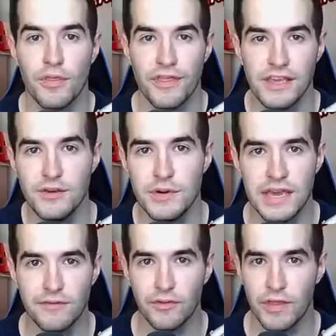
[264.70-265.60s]
Thank you
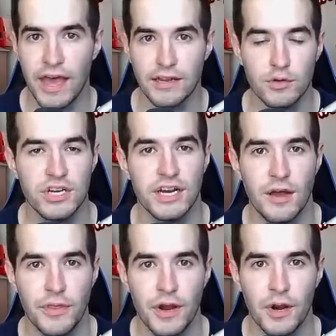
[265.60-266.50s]
again for that. Go check
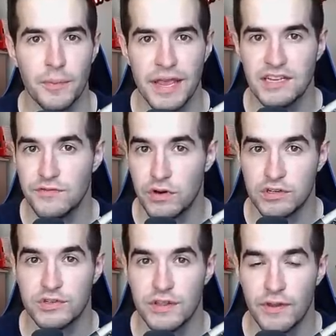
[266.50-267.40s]
out their page if you're
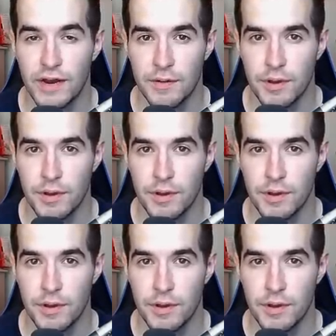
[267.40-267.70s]
interested in their anime